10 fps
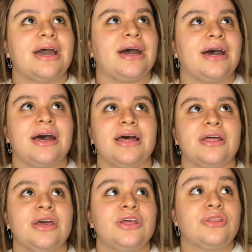
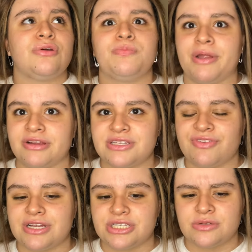to Paris
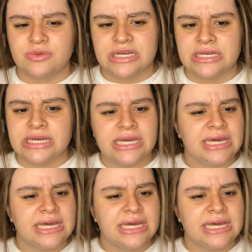Fashion Week.